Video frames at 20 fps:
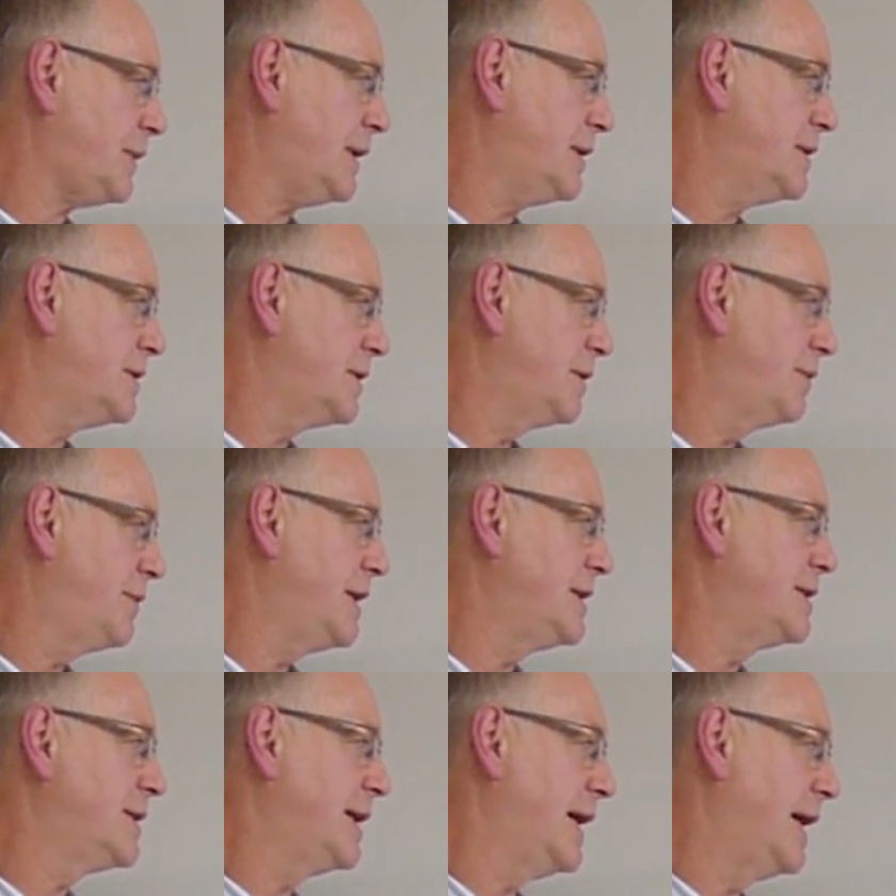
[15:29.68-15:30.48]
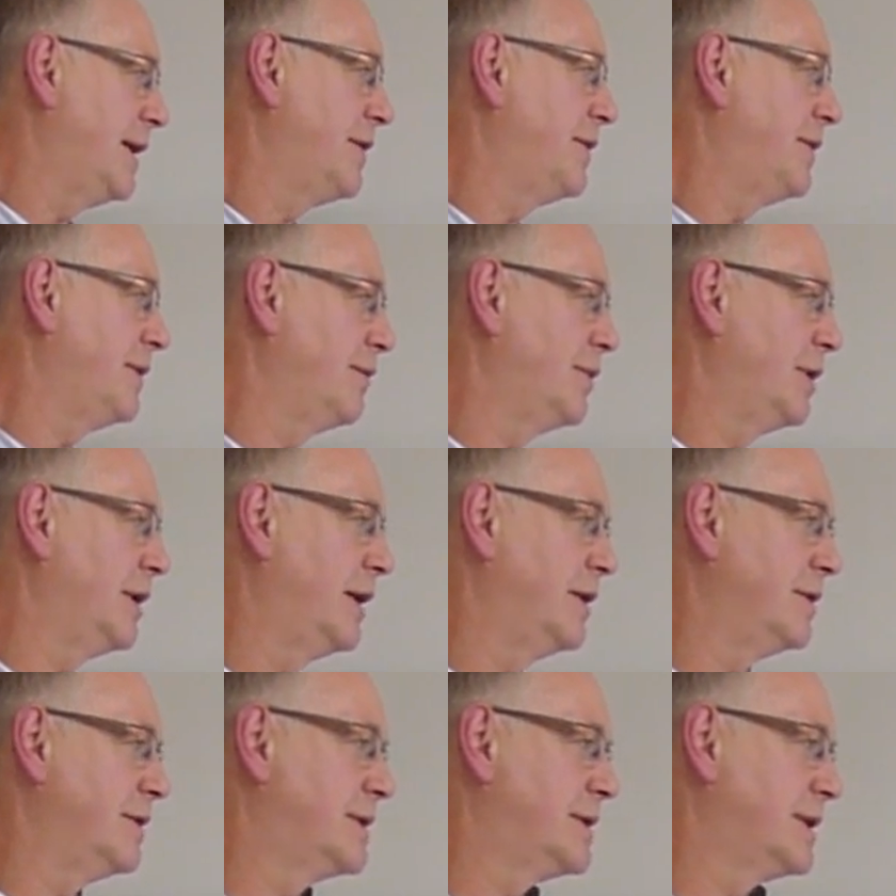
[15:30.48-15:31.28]
So basically anything
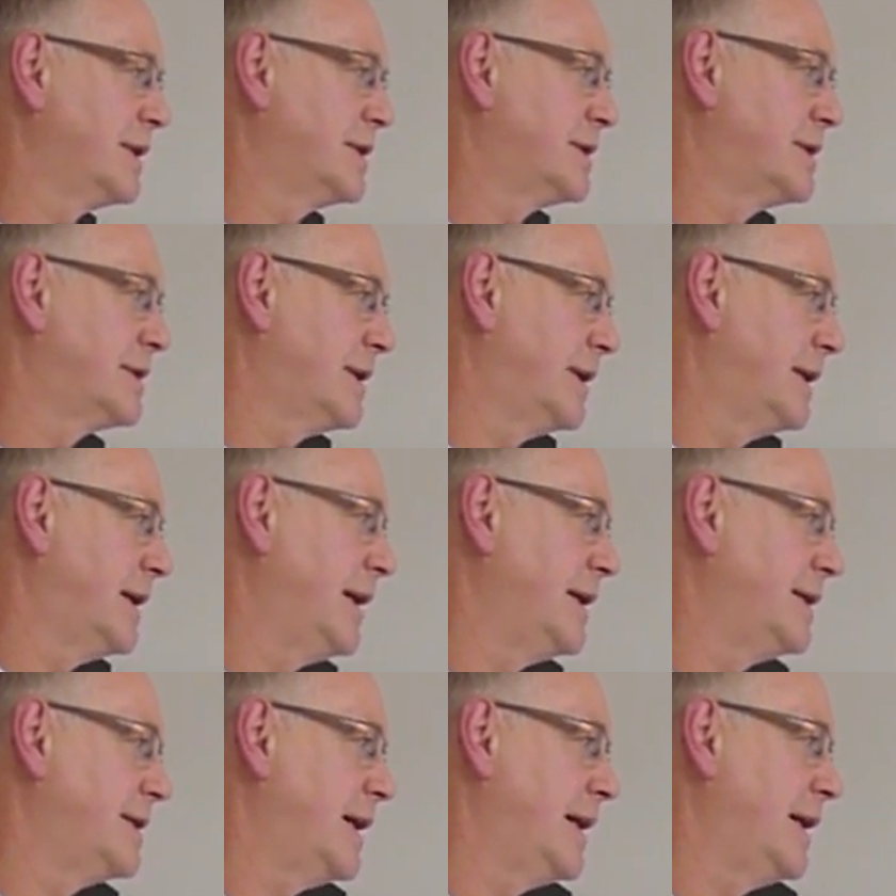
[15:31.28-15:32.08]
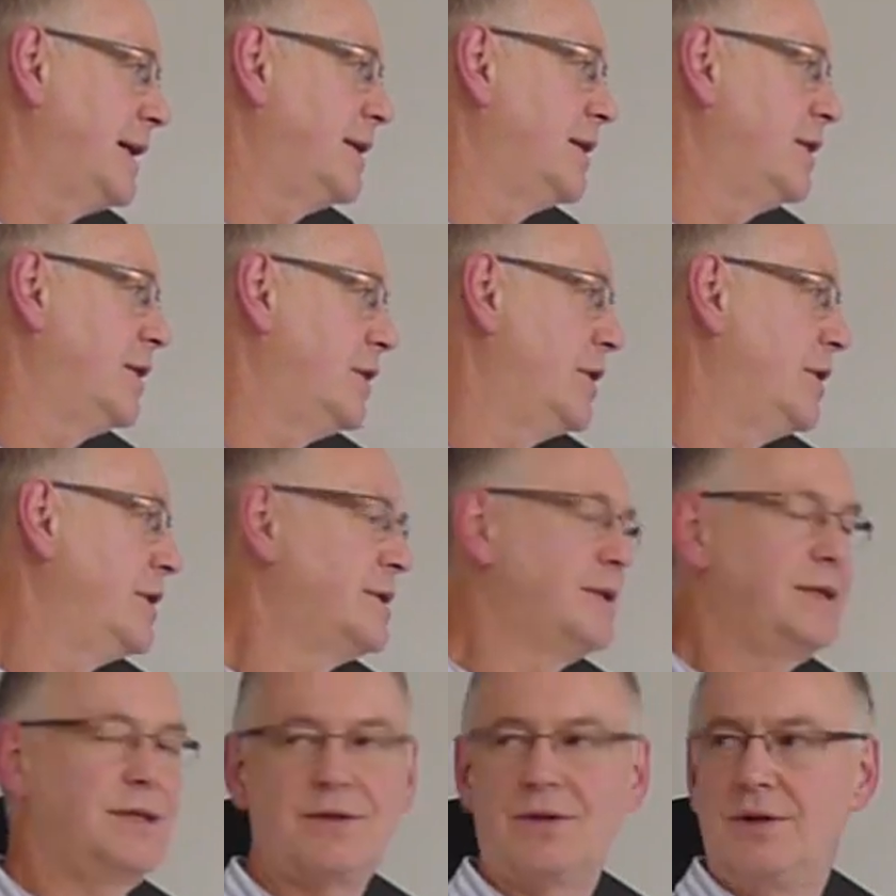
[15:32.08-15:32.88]
below 688
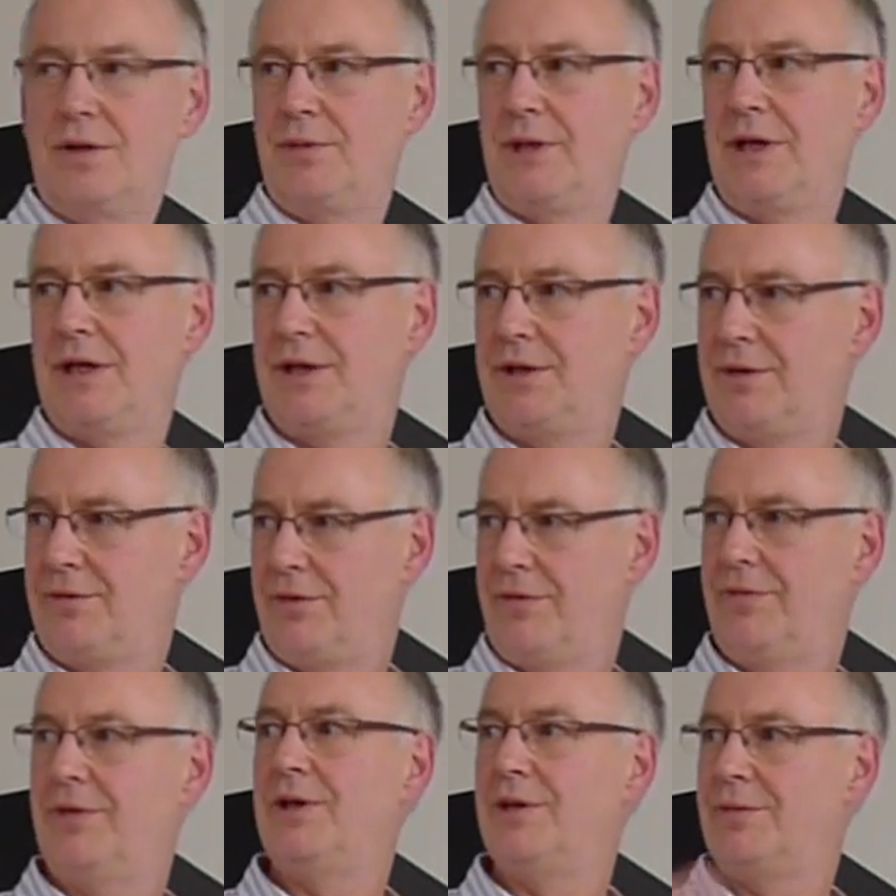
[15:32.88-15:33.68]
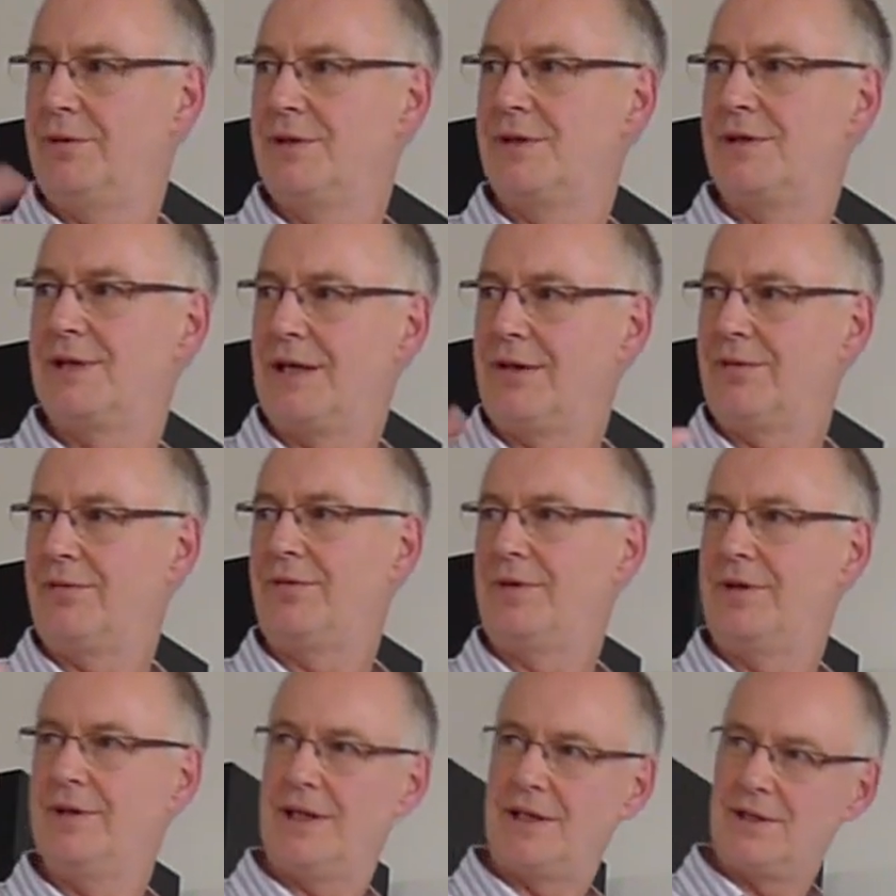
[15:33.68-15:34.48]
hertz is going to be in the reverberant sound field.